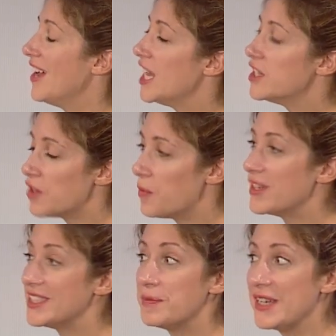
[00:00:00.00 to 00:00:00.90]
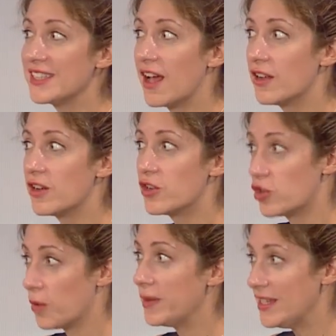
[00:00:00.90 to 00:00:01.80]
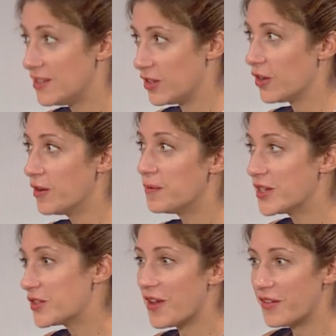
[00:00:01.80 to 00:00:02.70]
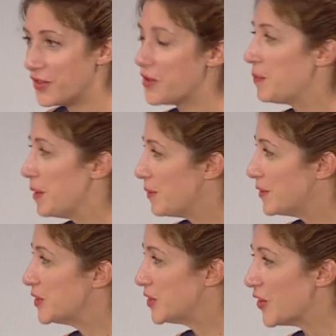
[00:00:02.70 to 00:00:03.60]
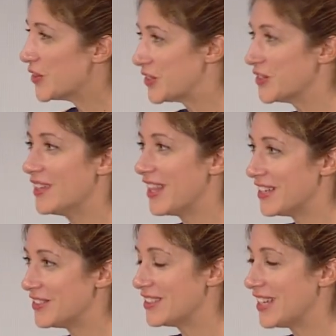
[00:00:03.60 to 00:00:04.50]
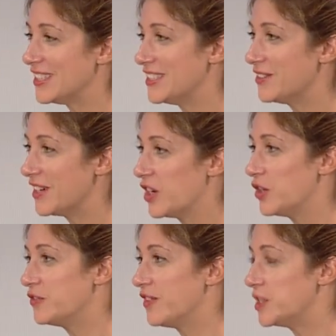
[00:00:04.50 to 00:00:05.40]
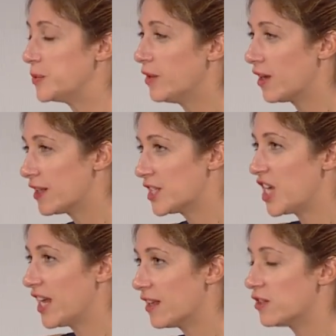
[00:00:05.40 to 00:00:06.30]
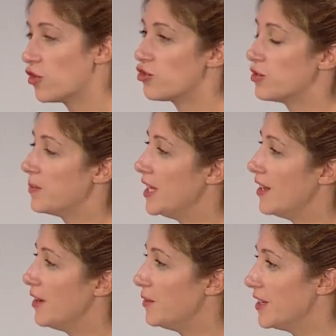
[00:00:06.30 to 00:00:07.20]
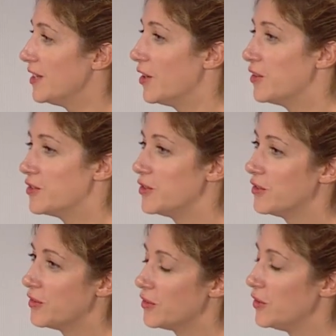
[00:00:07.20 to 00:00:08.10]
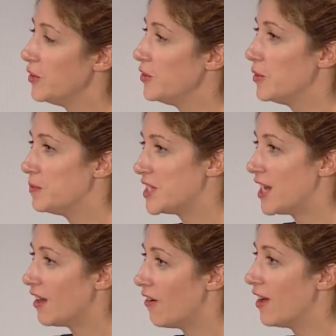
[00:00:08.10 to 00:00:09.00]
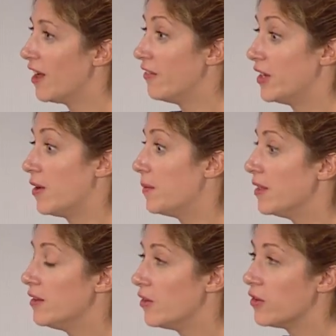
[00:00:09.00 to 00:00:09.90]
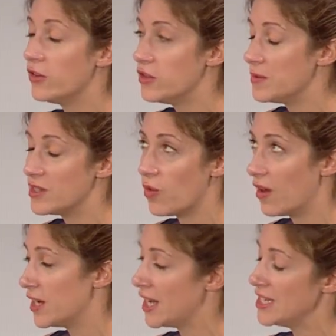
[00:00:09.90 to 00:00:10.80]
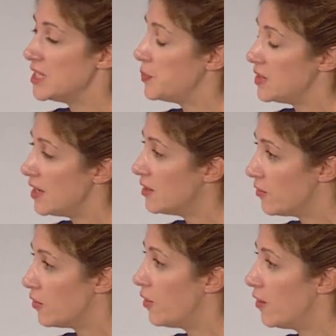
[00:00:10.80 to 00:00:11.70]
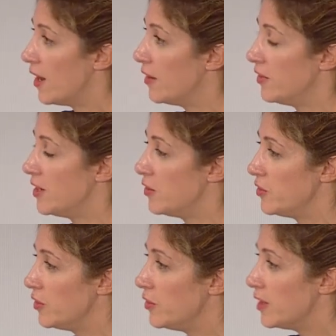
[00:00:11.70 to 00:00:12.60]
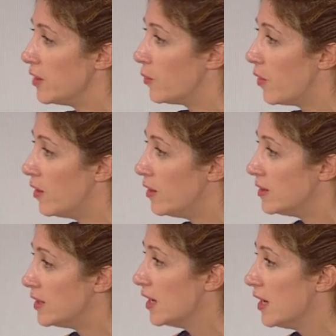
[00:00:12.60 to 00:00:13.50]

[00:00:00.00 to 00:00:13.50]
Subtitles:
In some ways it makes our job easier because we have fewer people to talk to, and that's fantastic. We can go to Facebook, check social media, we can go to YouTube, check online video. I mean, YouTube is what, 90% of all online videos viewed in the world?